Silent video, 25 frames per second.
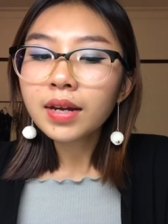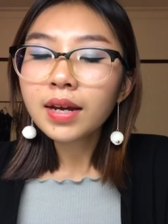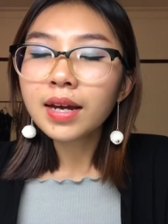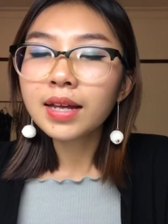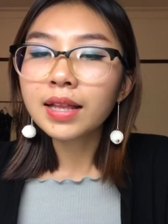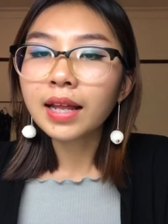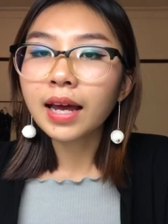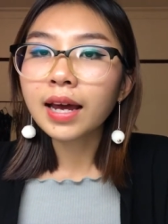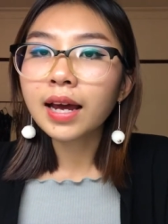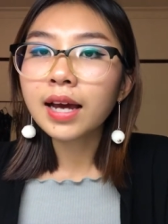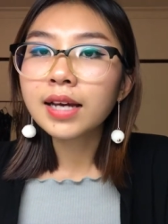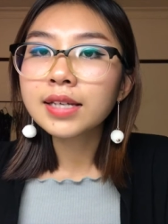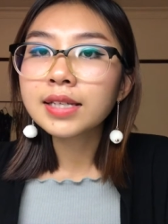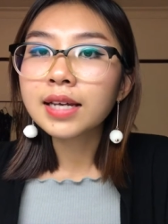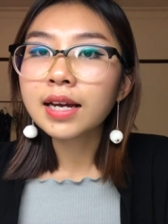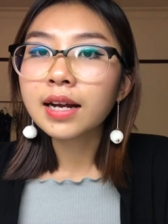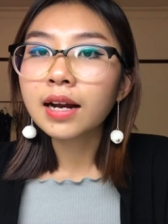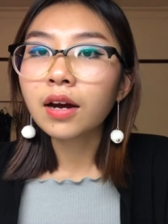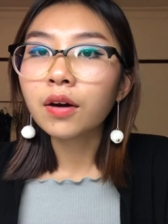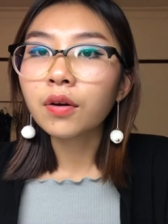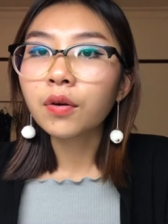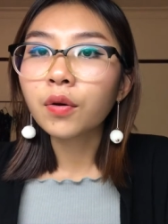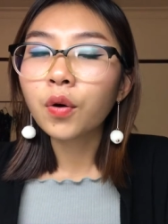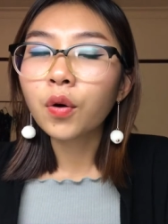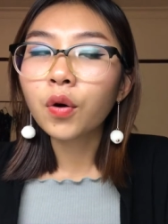like I said,
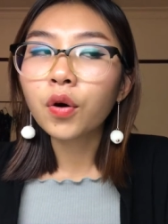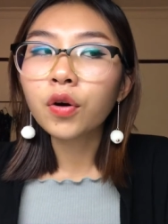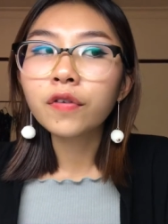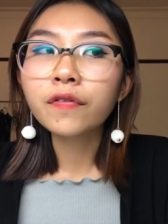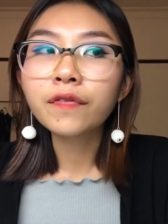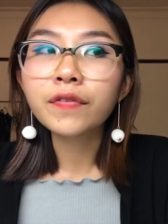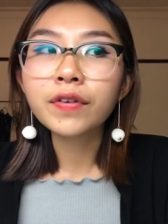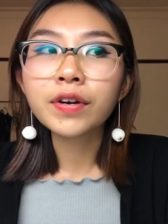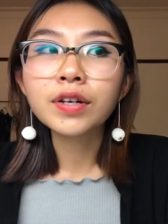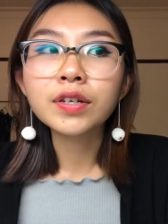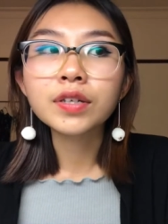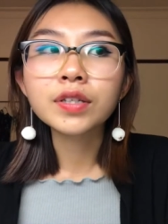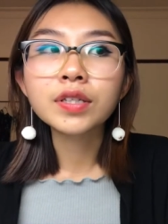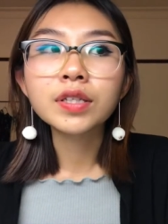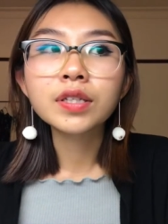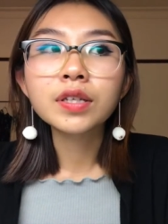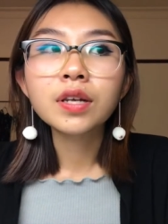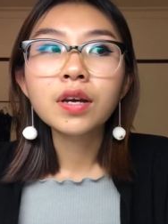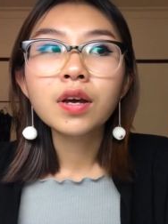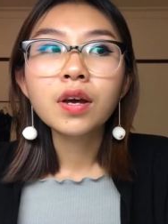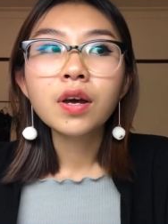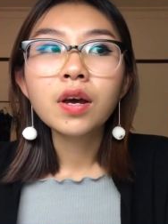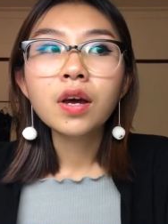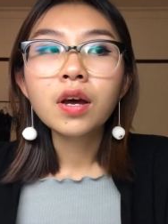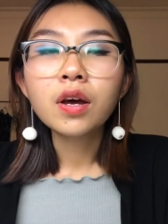our core fears
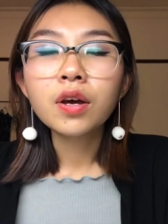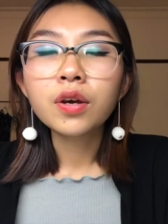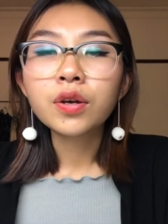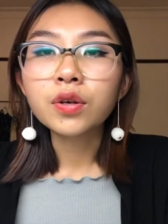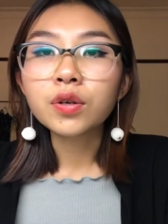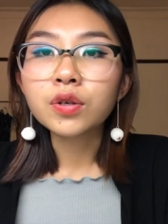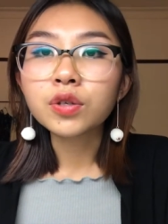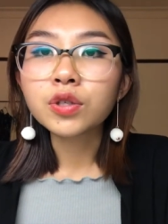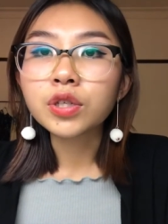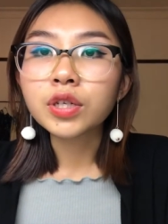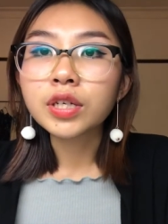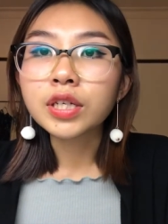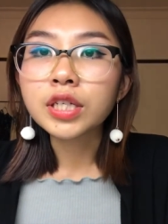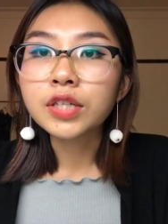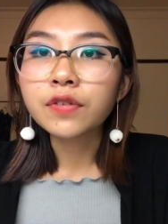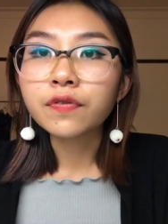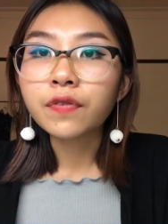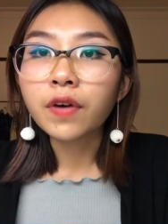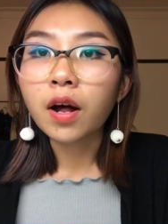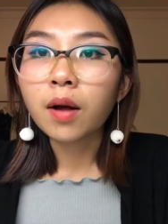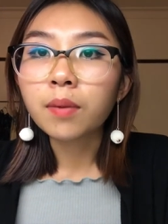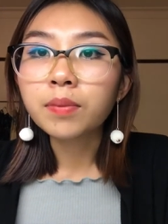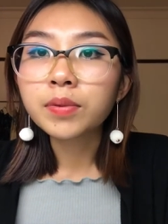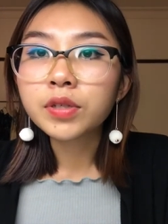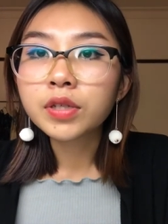usually
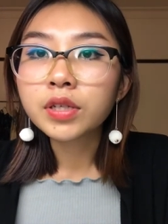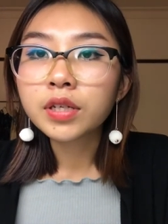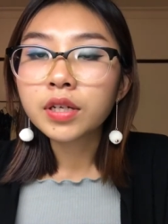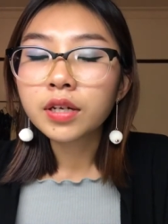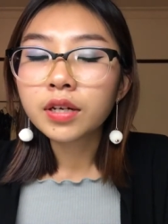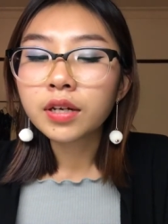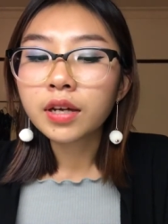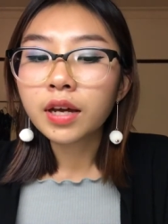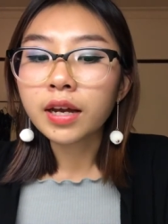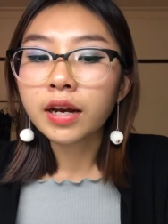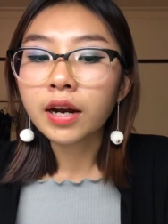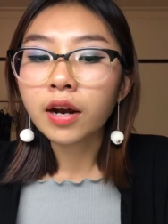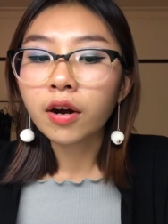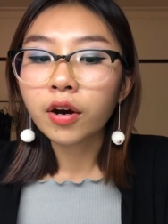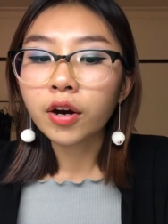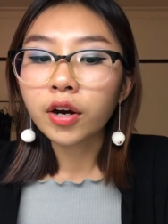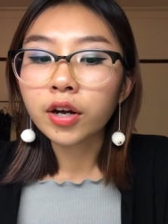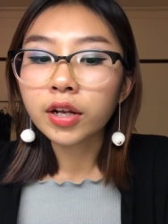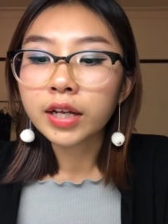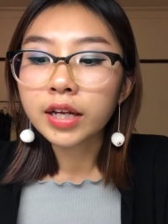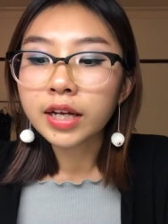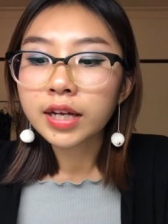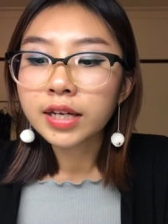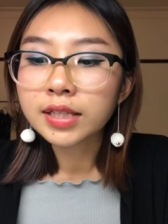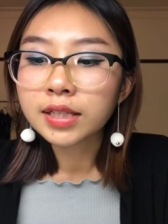developed in our
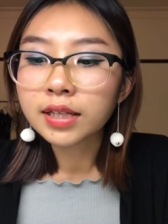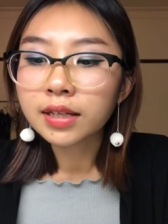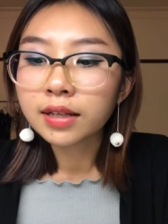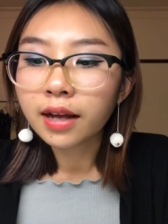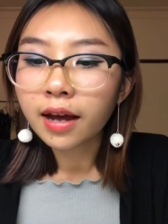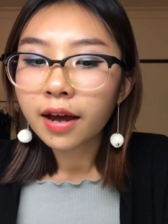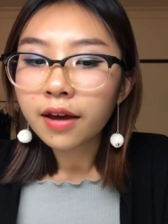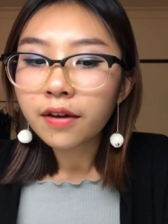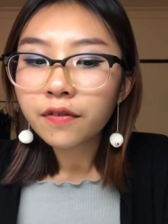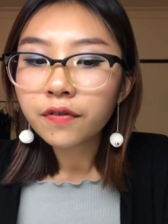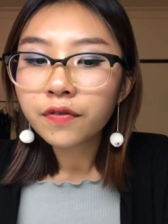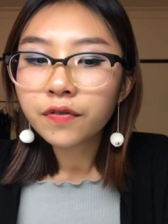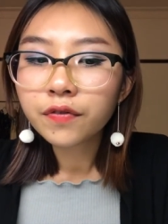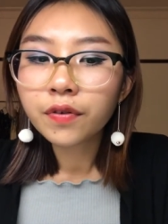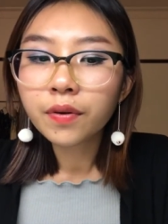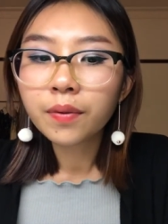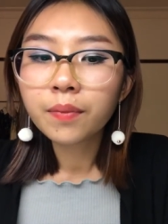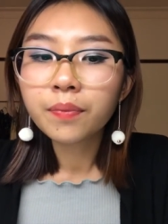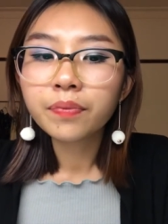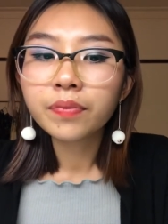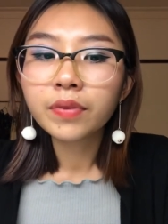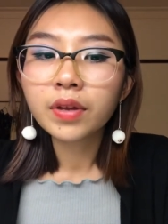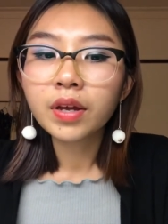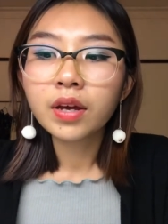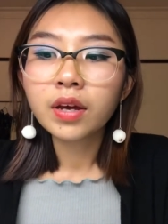early years in life.
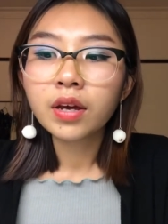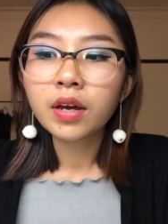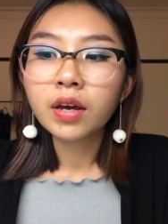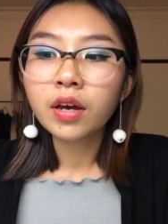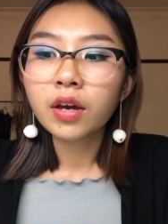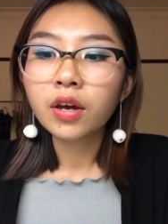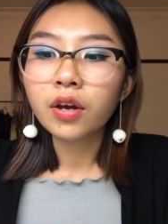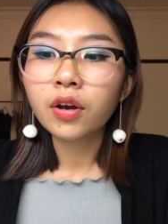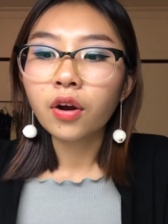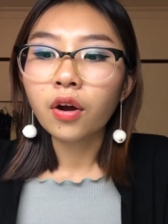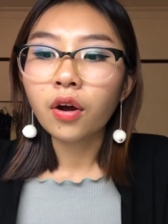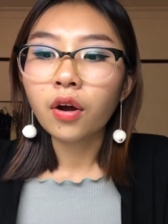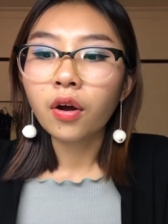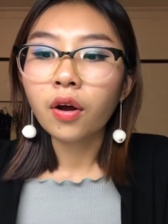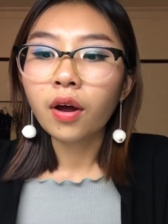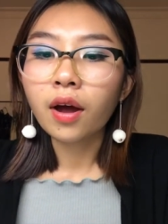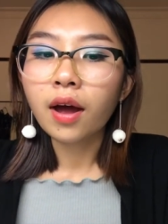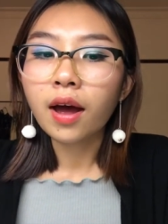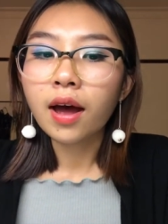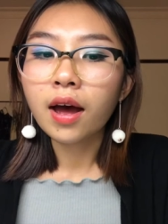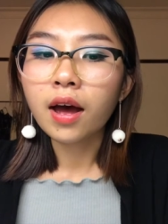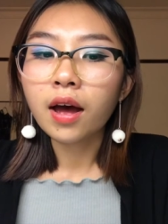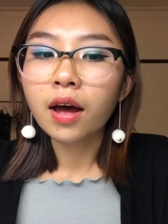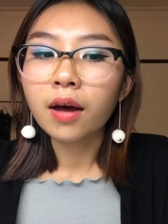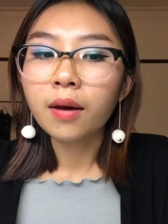You know,
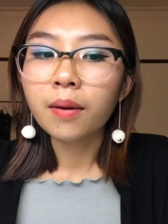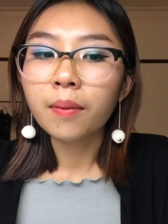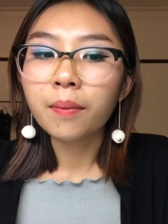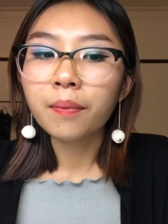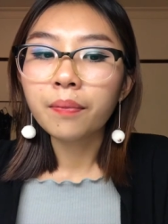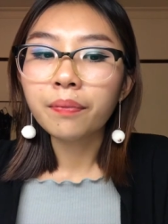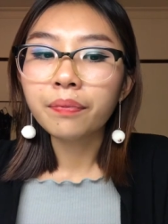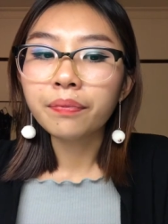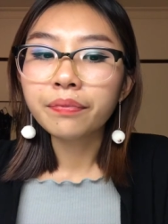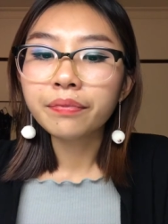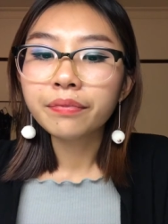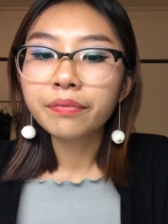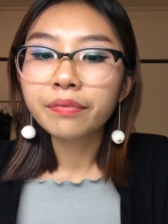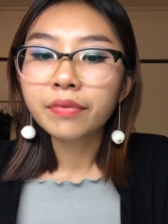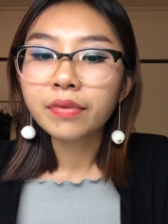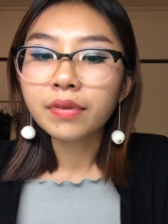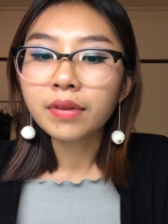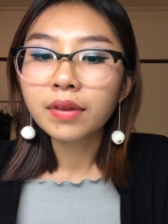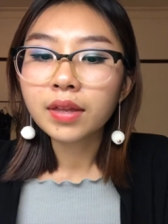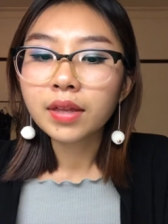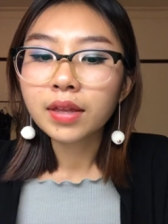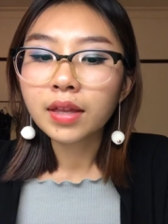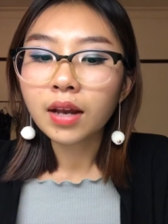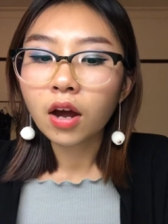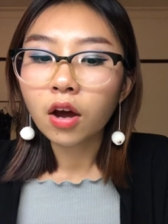um,
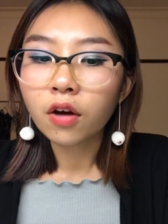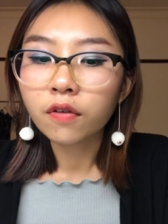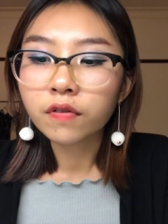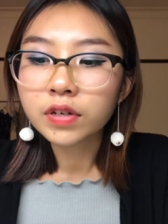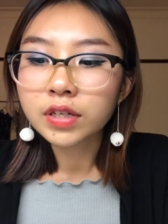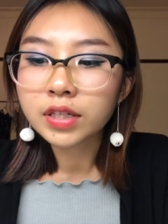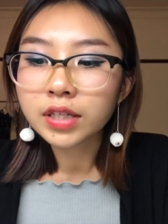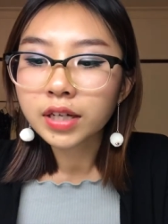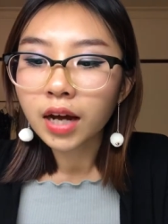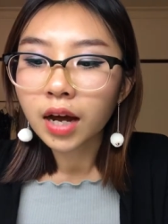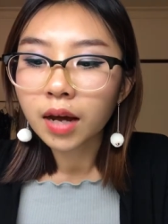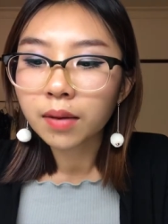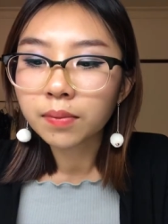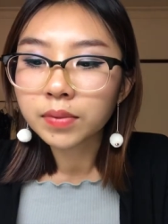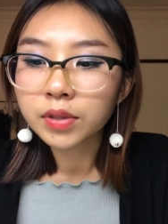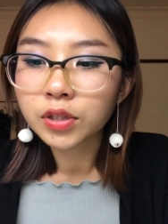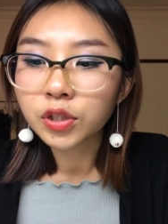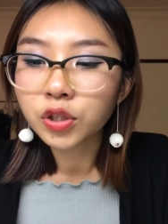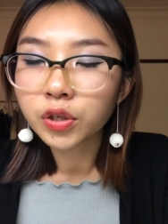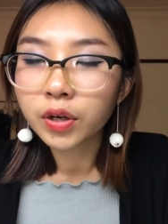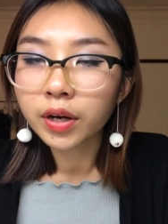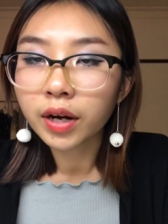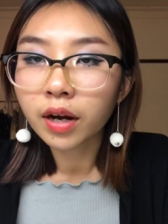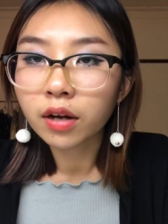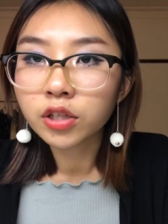oftentimes
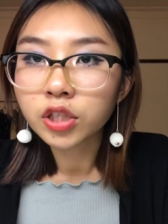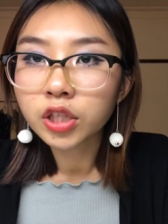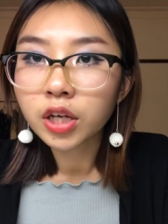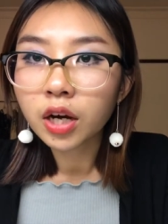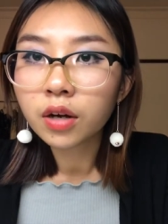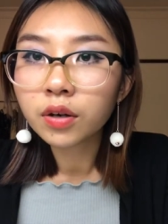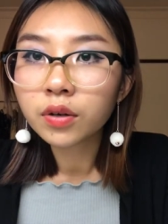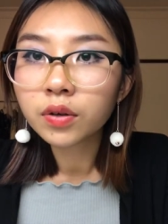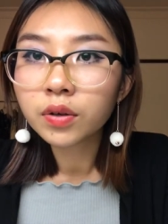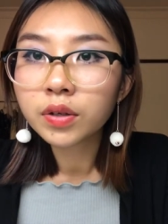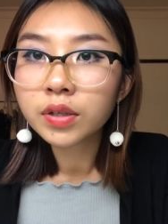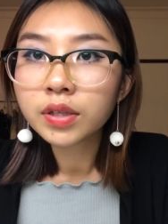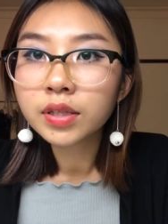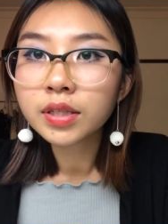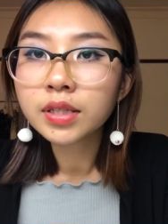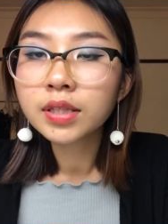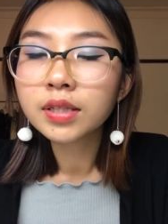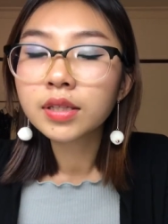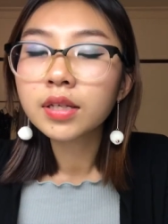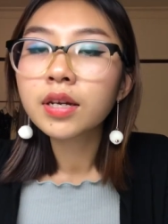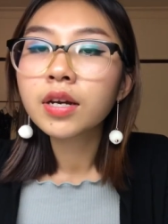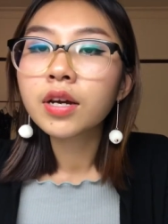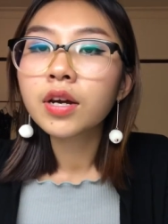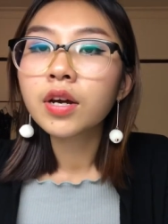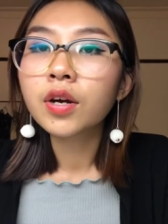during our
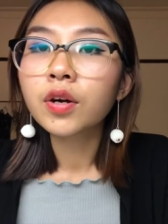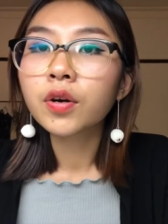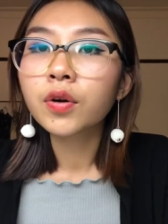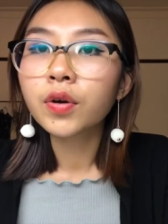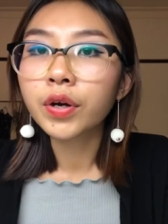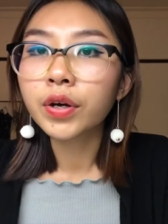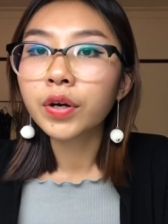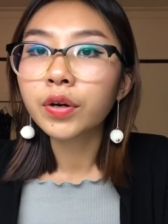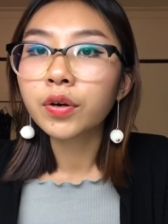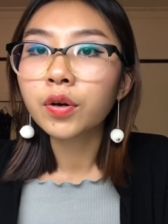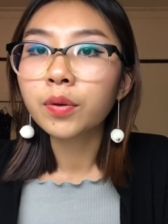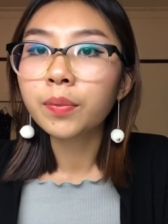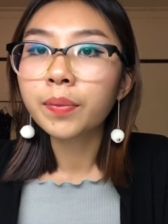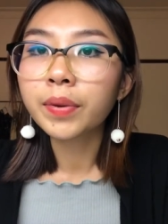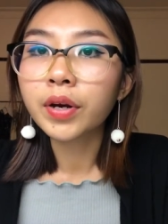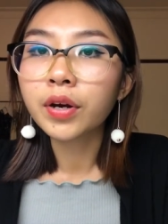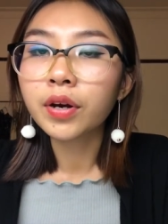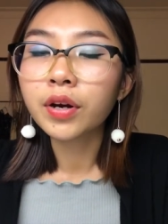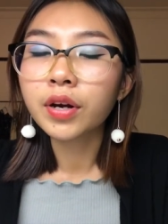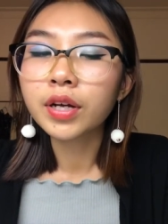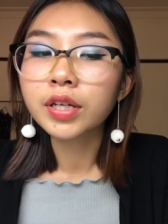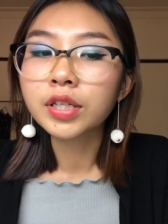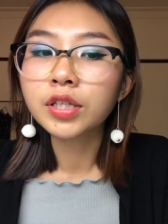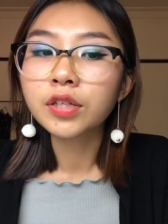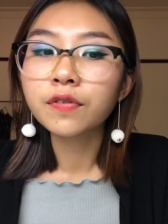childhoods, critical
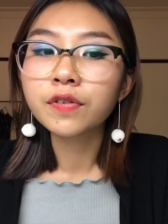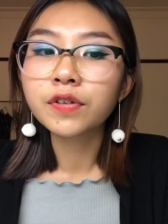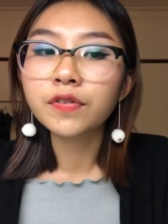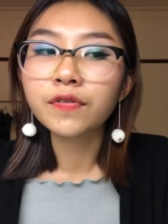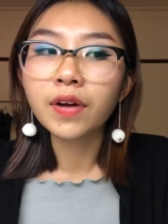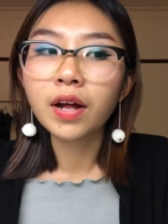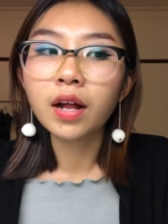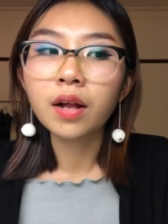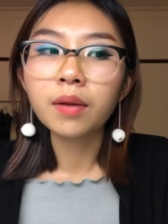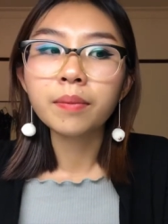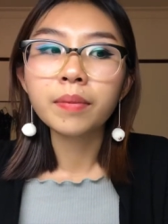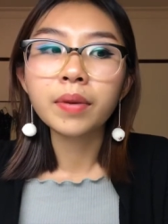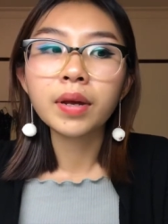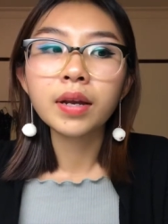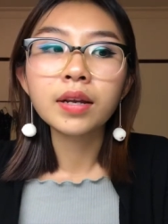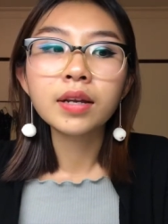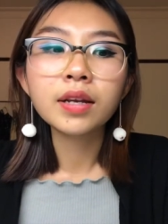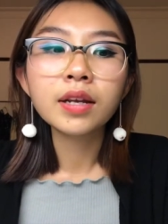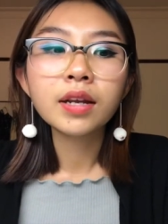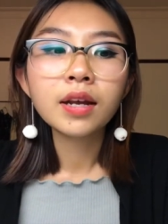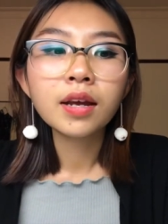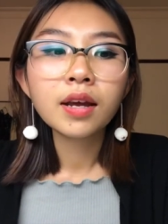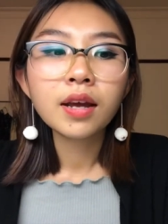periods of development,